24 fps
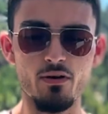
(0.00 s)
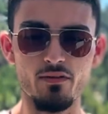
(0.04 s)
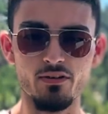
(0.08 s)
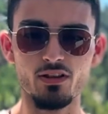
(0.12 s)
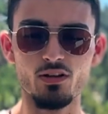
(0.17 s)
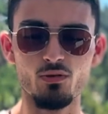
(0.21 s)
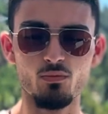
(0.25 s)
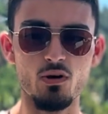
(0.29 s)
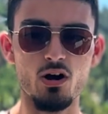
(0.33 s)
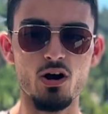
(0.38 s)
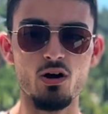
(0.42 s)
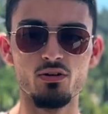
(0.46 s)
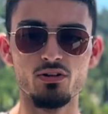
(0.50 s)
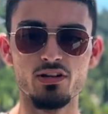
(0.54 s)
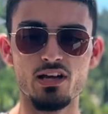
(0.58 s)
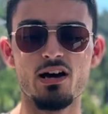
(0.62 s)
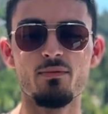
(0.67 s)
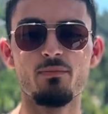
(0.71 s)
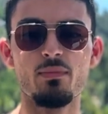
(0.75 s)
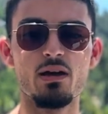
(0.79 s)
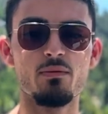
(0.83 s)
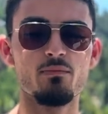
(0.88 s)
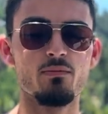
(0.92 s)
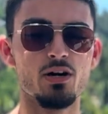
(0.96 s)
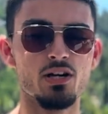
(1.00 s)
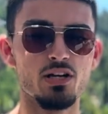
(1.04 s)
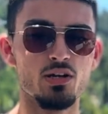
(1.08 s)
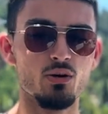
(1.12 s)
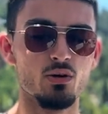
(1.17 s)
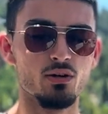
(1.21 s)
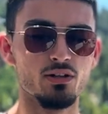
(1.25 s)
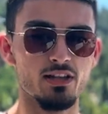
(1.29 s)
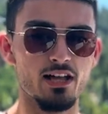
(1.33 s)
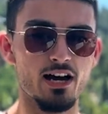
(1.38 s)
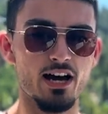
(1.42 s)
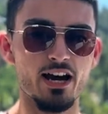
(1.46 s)
in the world and make money
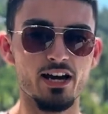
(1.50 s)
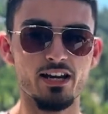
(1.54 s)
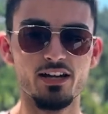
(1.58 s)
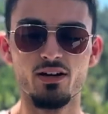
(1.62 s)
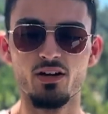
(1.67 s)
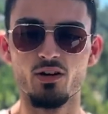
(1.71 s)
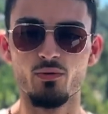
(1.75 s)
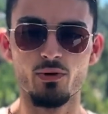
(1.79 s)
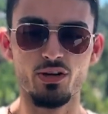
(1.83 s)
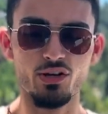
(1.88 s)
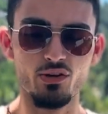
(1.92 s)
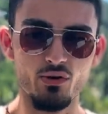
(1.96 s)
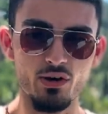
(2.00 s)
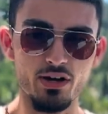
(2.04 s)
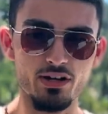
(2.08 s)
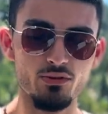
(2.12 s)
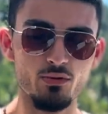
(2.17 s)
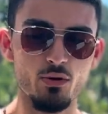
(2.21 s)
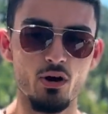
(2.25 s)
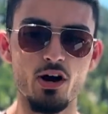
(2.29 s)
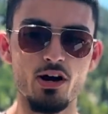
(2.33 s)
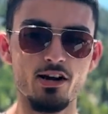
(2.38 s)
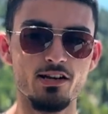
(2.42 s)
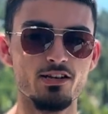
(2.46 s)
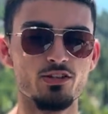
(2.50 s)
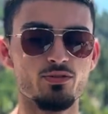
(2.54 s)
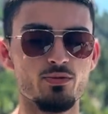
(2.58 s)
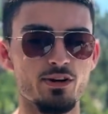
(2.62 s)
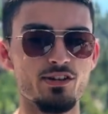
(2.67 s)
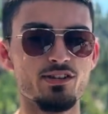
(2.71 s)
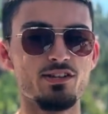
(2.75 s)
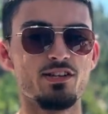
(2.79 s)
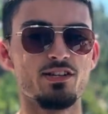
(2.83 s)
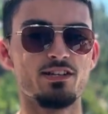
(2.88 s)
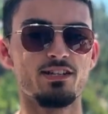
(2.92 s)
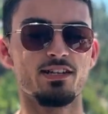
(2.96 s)
online when you're in your early
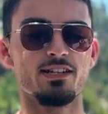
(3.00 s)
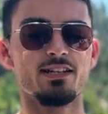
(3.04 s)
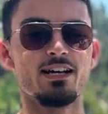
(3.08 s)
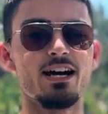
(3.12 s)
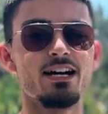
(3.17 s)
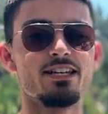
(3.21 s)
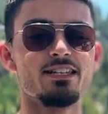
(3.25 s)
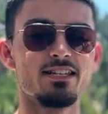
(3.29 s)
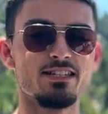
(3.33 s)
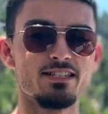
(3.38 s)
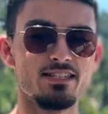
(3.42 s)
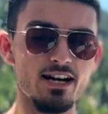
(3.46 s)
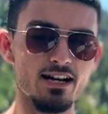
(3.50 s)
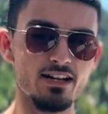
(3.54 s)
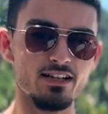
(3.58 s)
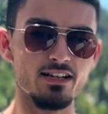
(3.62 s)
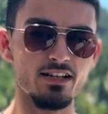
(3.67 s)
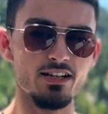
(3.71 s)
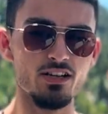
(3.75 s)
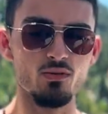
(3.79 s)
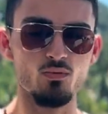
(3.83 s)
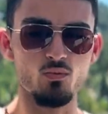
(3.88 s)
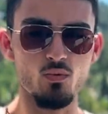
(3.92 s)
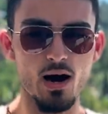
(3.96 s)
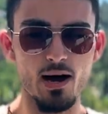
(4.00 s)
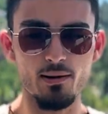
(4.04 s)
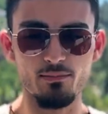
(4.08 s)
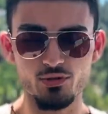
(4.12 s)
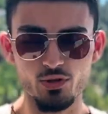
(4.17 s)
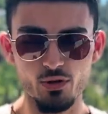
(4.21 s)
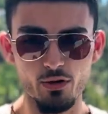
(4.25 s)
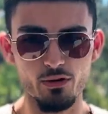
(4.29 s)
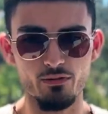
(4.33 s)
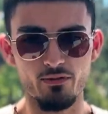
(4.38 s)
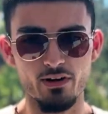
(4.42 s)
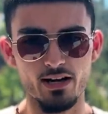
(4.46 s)
20s. And that is exactly what I'm
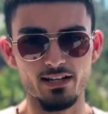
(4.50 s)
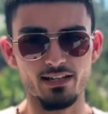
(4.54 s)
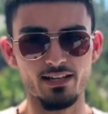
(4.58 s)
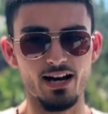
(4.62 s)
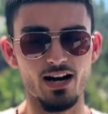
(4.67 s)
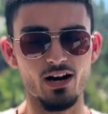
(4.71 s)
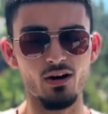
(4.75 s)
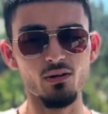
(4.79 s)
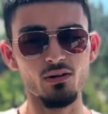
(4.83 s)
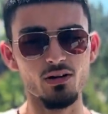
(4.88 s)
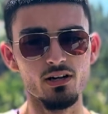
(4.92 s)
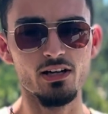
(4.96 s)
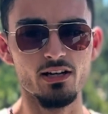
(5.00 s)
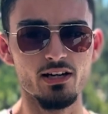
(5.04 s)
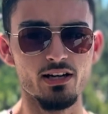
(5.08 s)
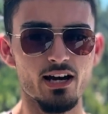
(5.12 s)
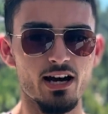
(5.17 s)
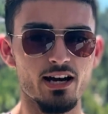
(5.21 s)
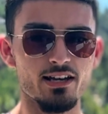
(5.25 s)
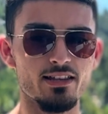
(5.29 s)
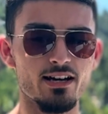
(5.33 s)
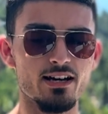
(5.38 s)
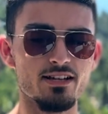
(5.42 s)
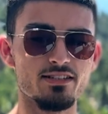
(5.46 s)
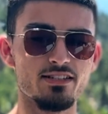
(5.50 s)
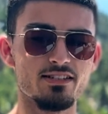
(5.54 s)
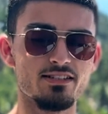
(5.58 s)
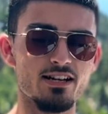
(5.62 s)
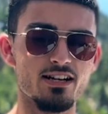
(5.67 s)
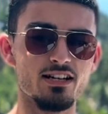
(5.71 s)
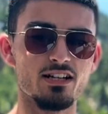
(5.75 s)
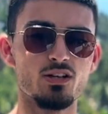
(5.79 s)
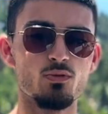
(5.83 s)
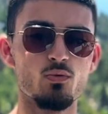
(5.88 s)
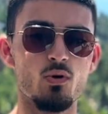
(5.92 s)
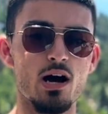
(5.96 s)
doing right now. And that's
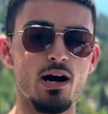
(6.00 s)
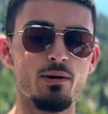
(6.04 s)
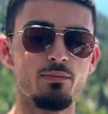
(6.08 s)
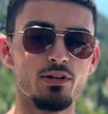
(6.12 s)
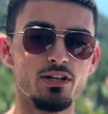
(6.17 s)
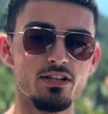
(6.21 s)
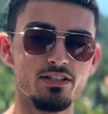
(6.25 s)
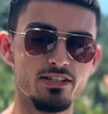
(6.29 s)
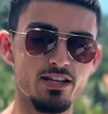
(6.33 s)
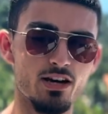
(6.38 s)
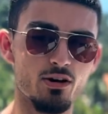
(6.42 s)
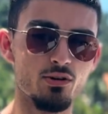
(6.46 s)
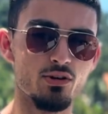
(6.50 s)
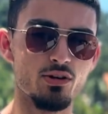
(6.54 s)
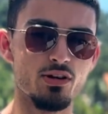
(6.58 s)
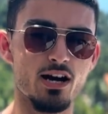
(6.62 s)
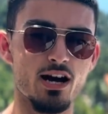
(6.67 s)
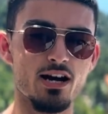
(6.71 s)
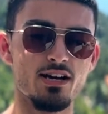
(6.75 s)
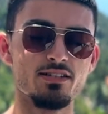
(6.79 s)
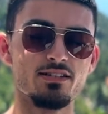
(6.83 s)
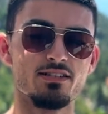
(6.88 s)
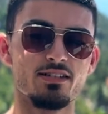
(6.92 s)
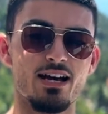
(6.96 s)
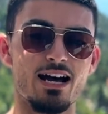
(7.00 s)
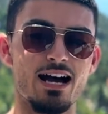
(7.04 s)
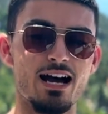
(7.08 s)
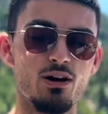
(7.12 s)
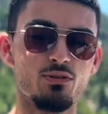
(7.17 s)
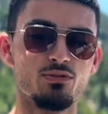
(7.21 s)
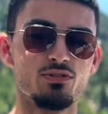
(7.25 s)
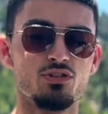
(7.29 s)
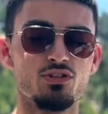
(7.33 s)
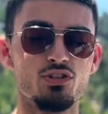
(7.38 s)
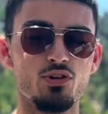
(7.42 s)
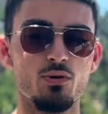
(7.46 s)
exactly what I'm going to tell you guys how
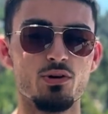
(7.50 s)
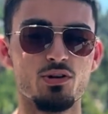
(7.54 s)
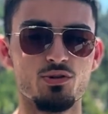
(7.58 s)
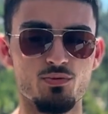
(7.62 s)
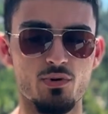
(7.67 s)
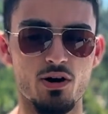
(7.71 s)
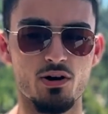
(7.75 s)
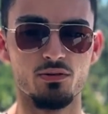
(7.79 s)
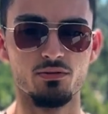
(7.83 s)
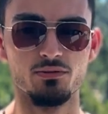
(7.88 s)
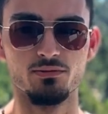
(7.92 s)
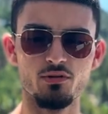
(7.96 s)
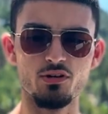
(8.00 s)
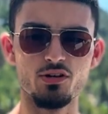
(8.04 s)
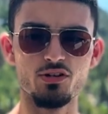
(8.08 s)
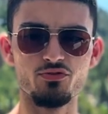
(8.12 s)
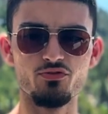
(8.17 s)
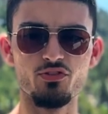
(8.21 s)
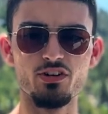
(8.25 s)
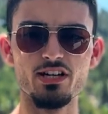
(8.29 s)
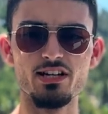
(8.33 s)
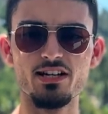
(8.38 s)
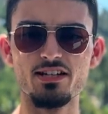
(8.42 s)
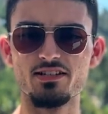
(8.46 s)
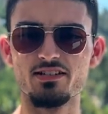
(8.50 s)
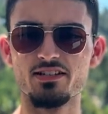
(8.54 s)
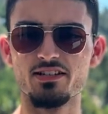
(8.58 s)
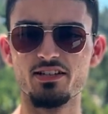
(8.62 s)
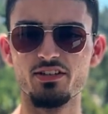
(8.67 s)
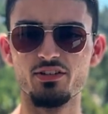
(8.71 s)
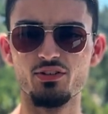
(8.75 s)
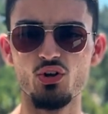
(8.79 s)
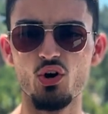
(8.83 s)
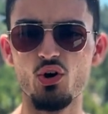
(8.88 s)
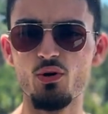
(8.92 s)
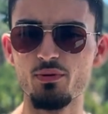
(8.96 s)
to do as well. Because realistically,
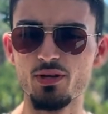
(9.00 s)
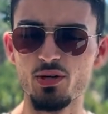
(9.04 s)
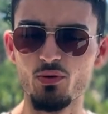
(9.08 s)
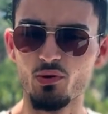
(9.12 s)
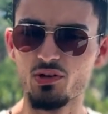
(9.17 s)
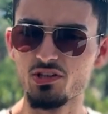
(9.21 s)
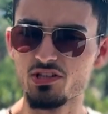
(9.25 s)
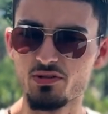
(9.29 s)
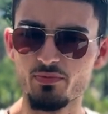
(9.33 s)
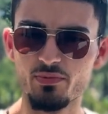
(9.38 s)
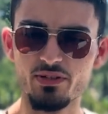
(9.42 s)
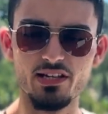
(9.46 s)
nobody wants to be